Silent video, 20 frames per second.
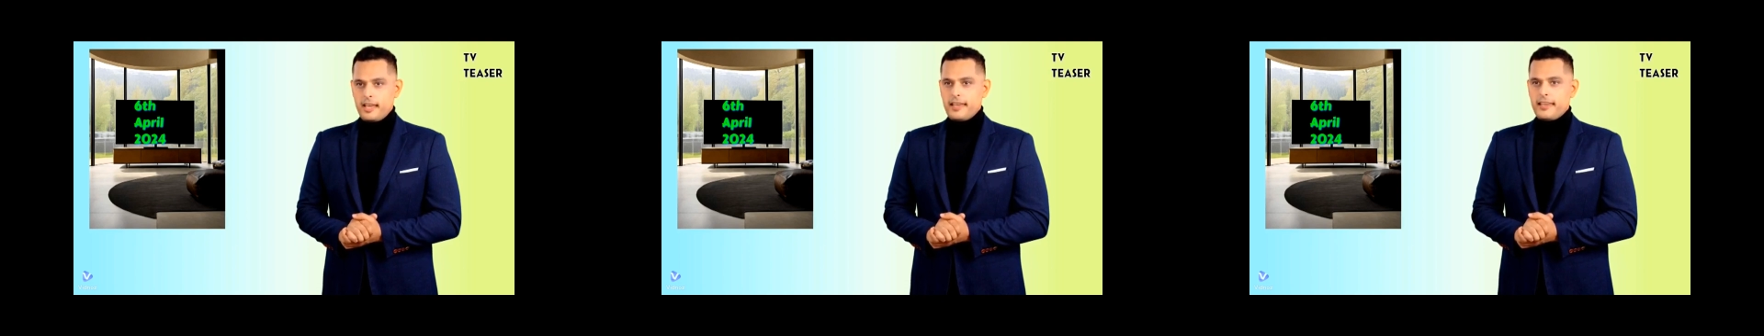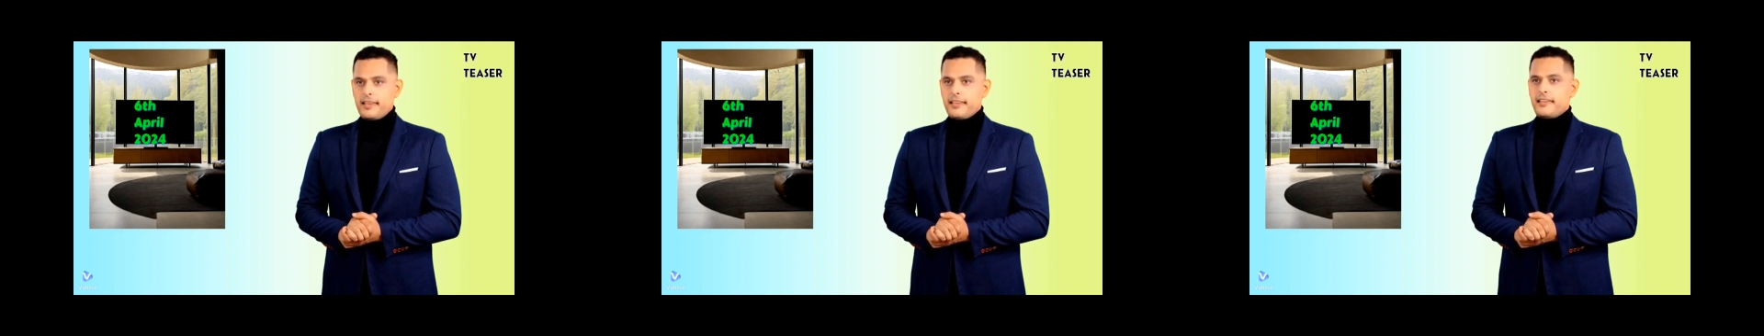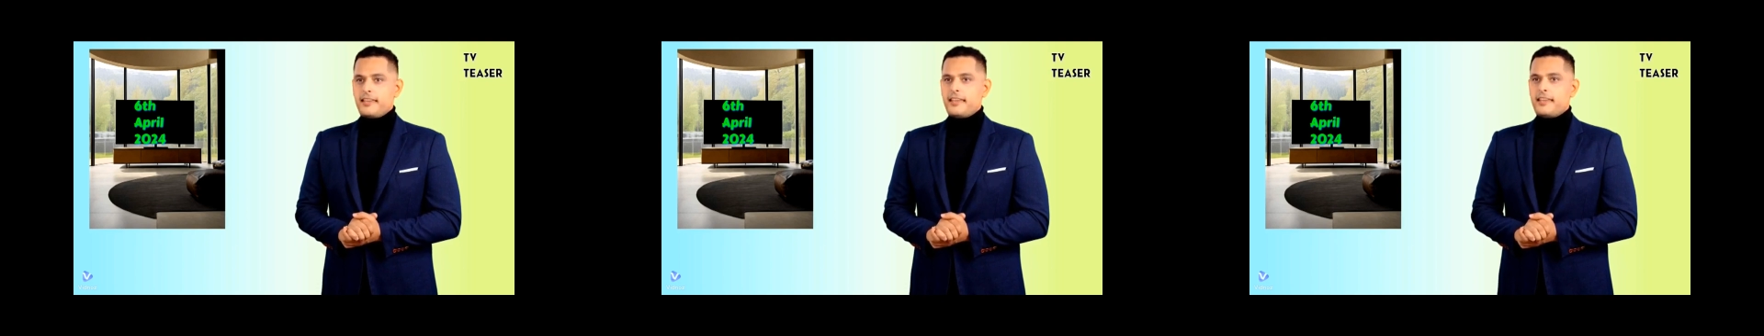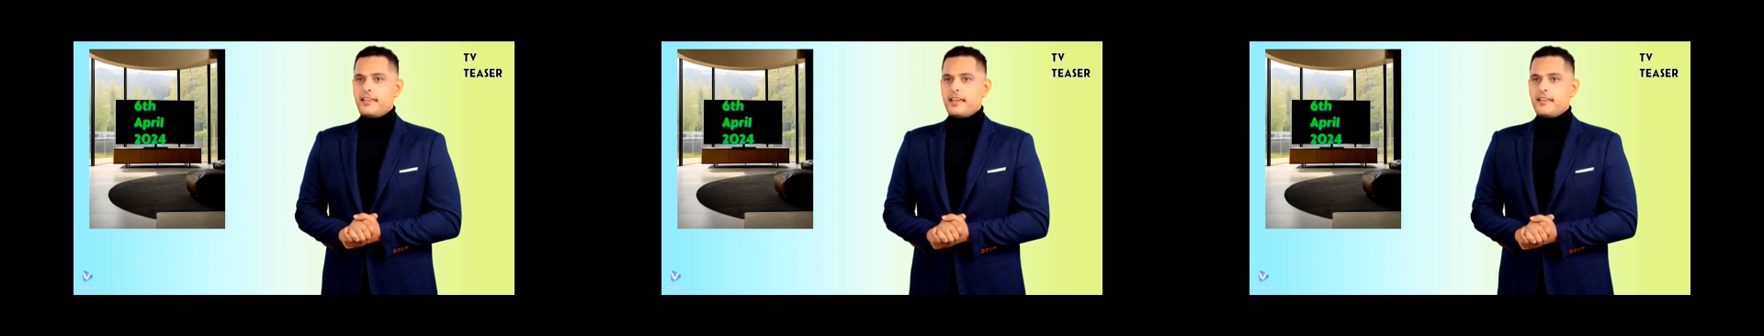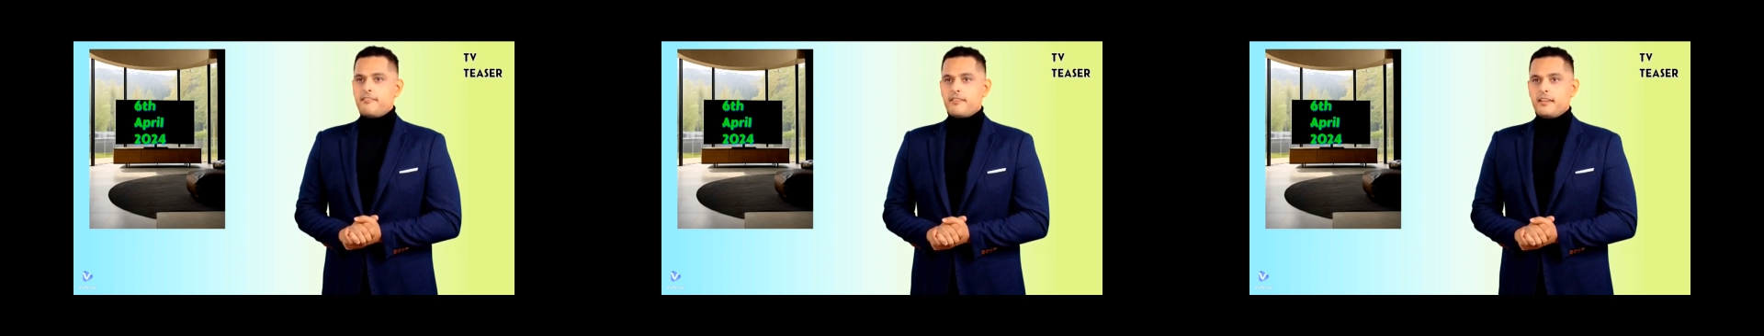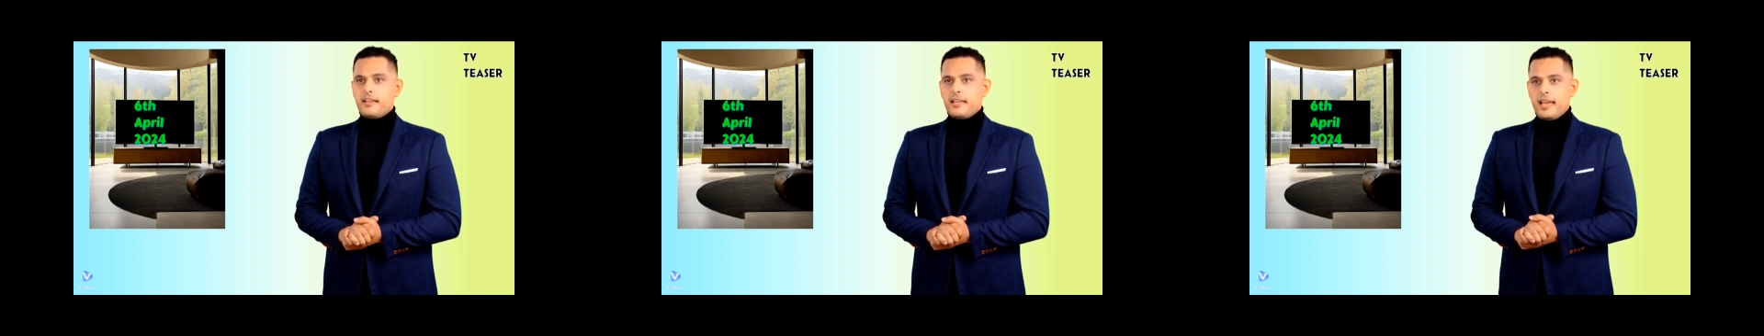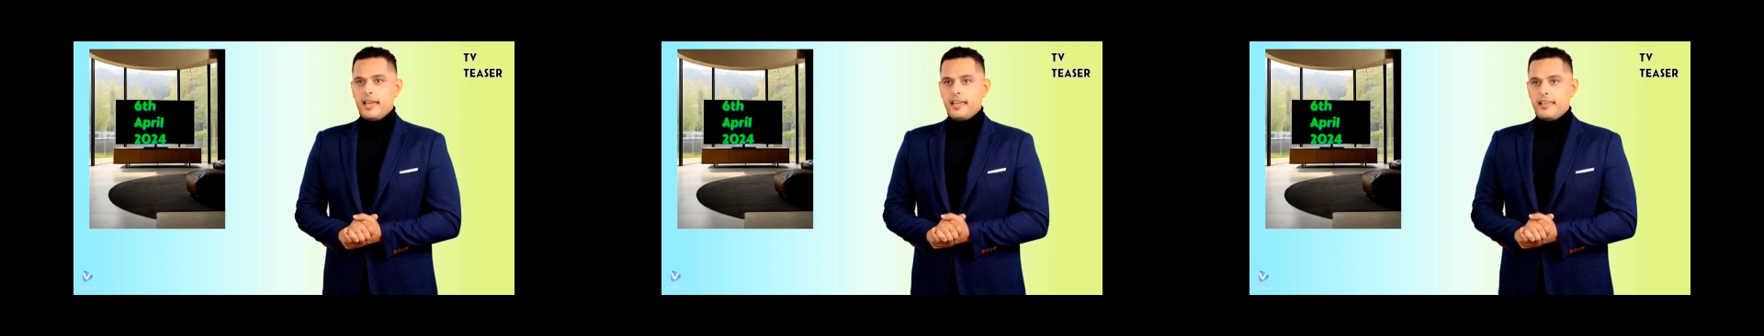and indeed
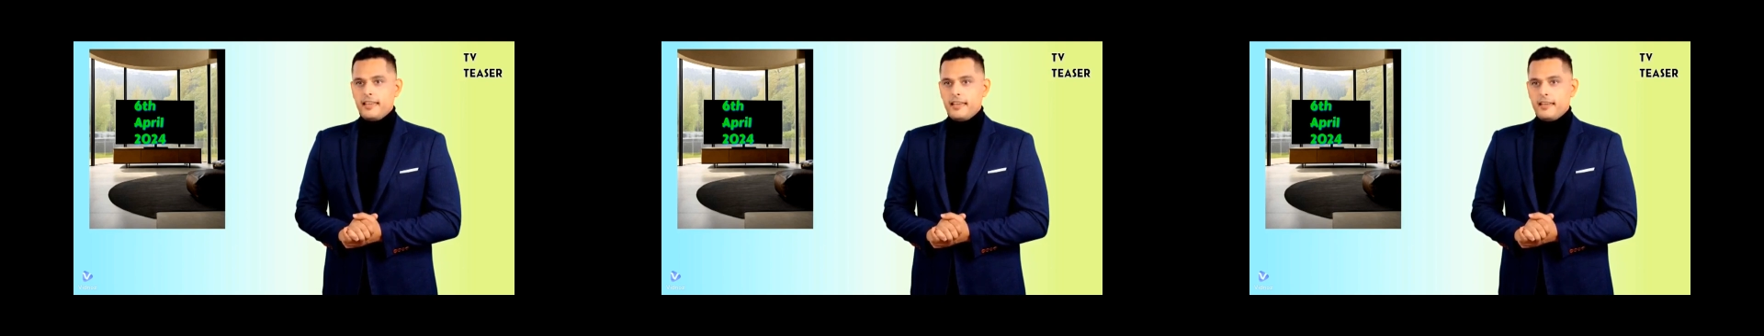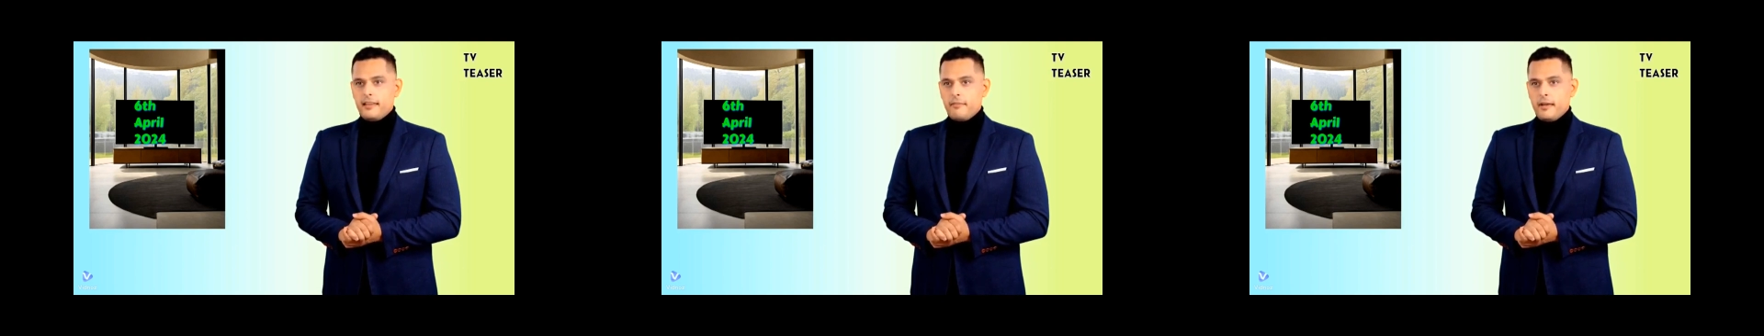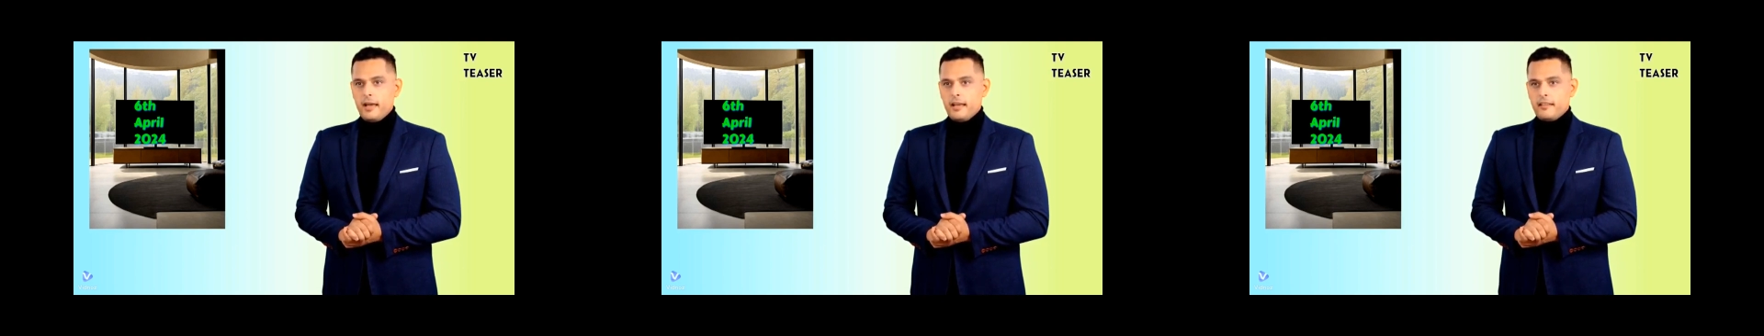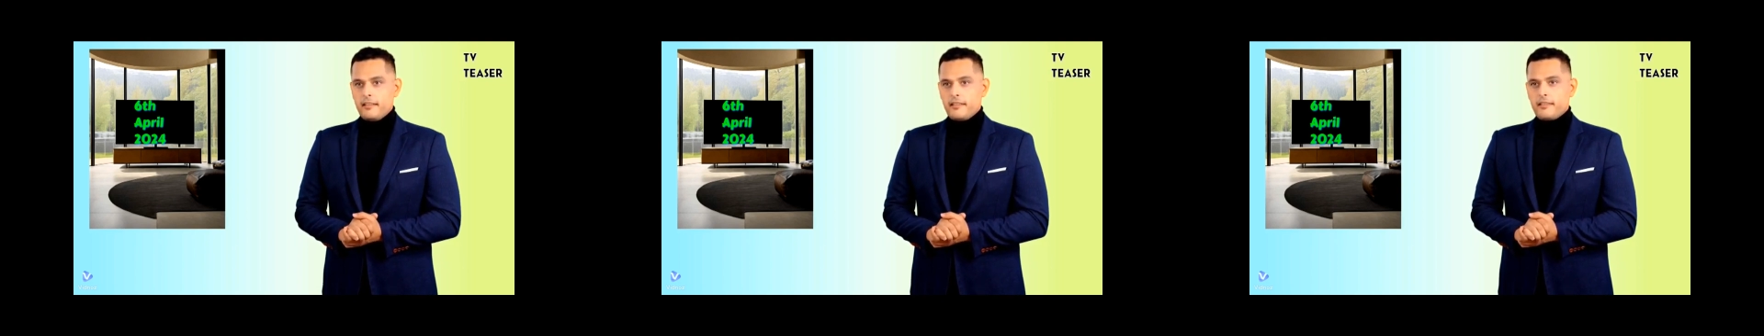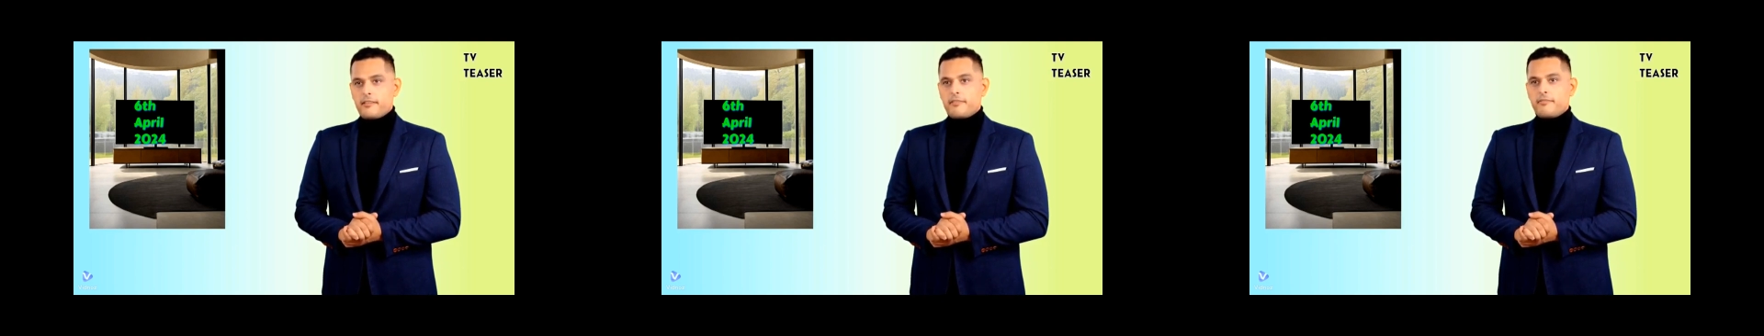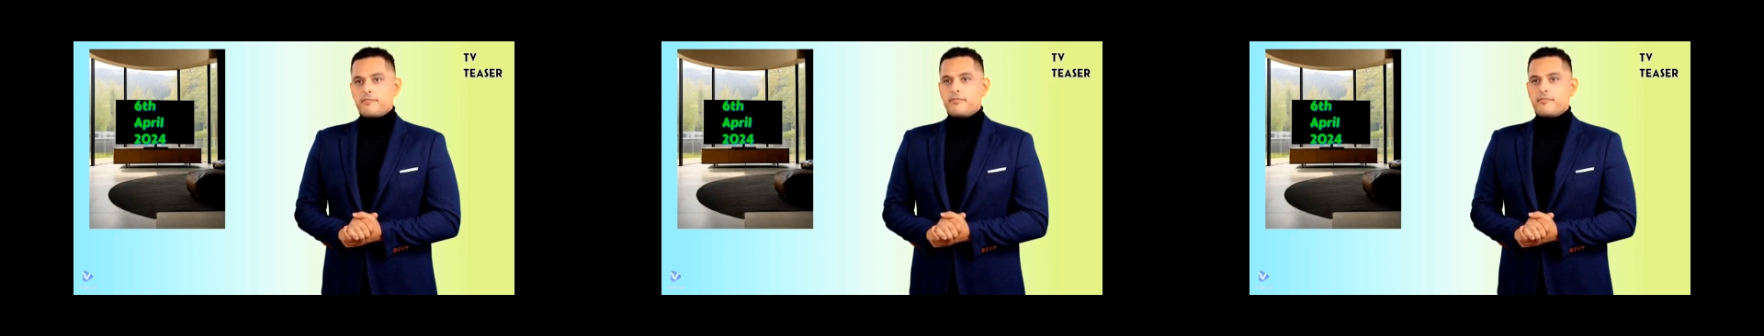every night this month.